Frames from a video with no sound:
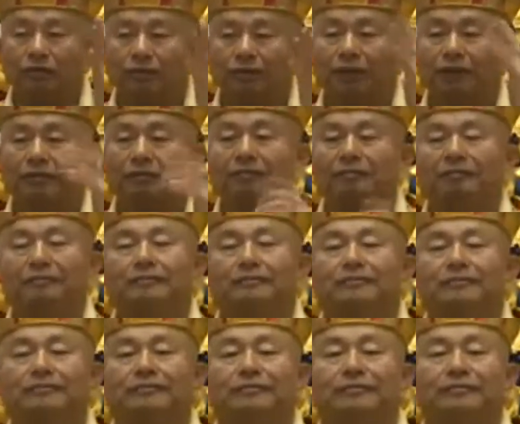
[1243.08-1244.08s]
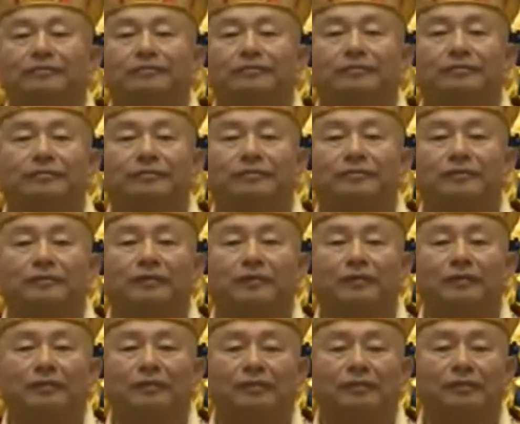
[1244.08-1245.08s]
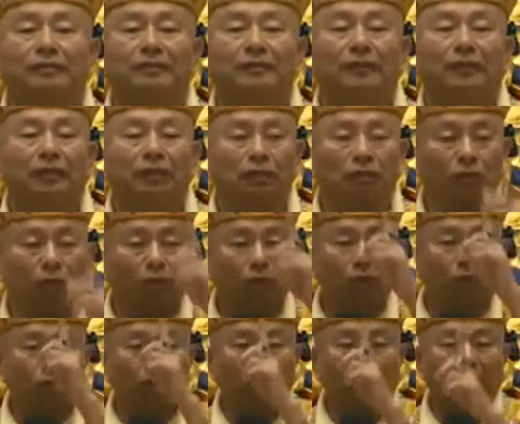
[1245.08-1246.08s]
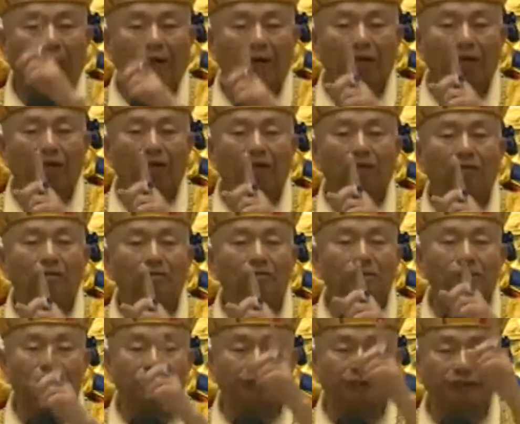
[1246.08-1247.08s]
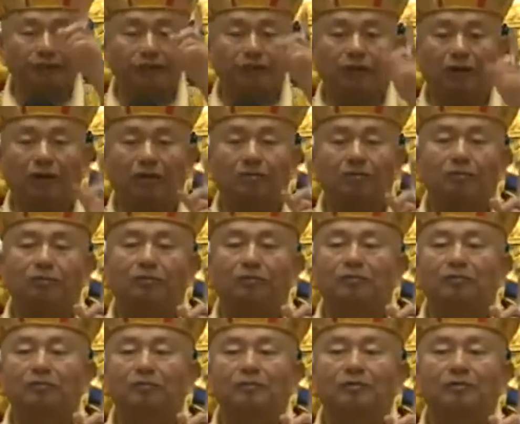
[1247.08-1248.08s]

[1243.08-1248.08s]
And based on what I know, in the Donghuang caves,